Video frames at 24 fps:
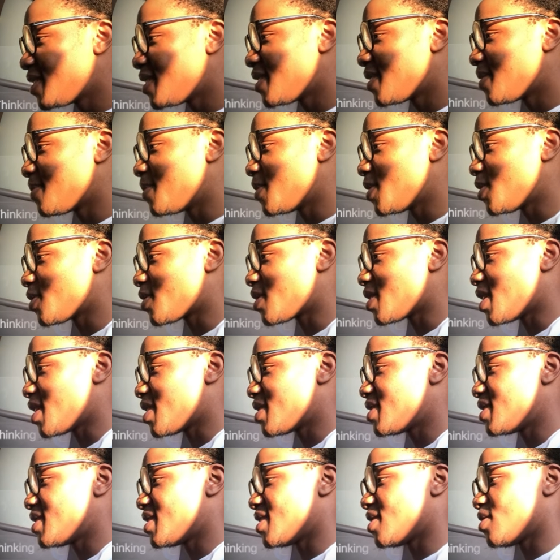Middle
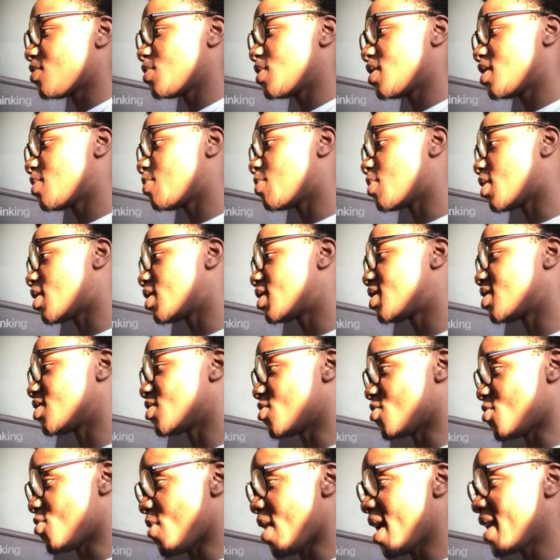plus is a sweet spot
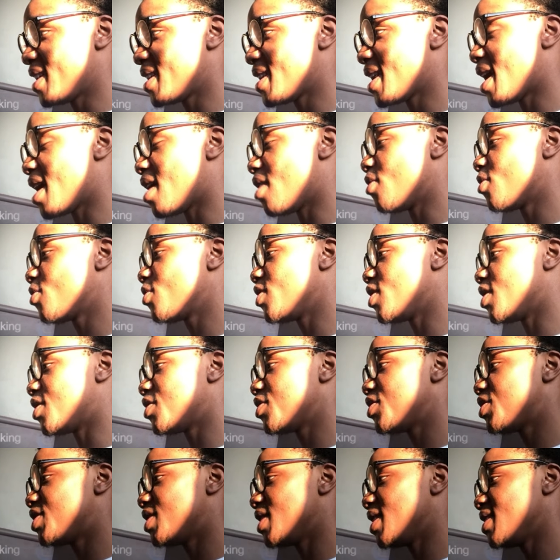right now. You're
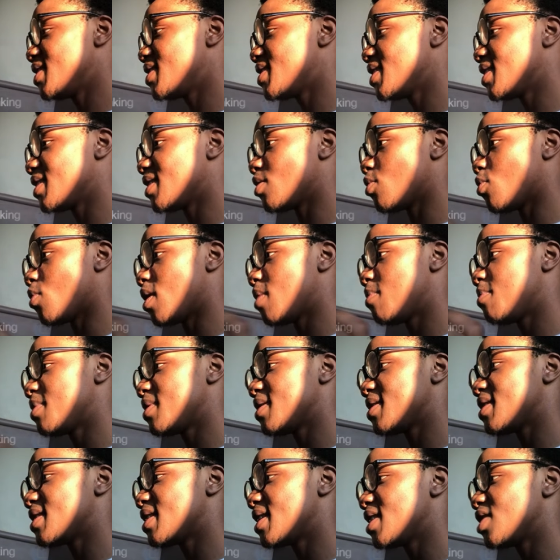not chasing the
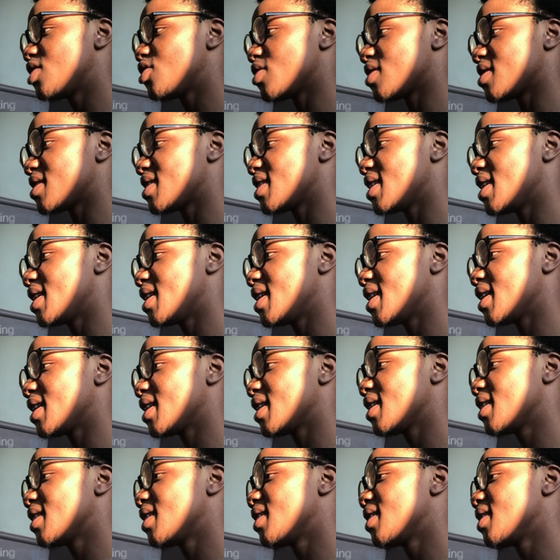1%, you're selling
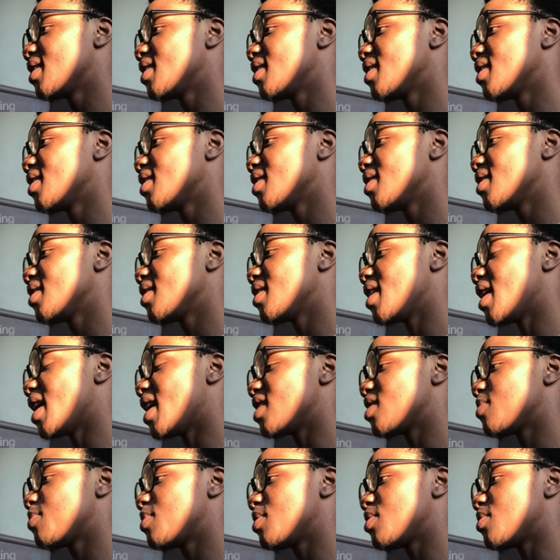
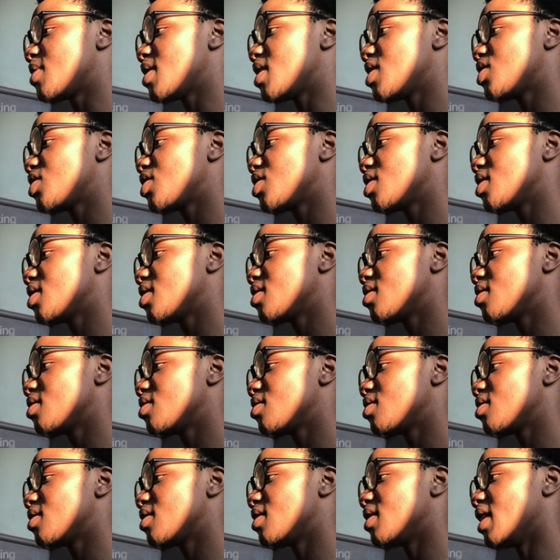aspiration
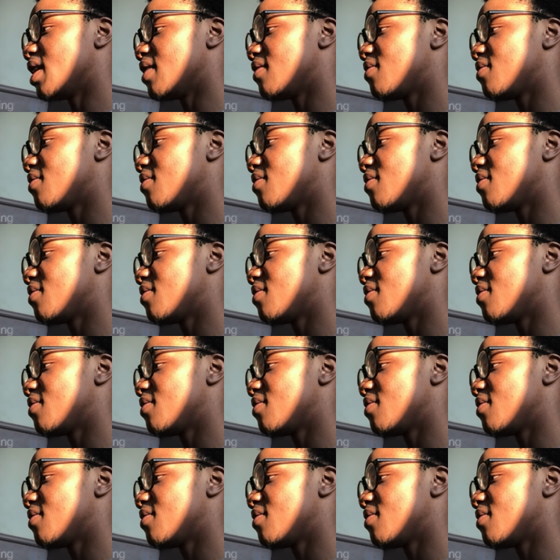that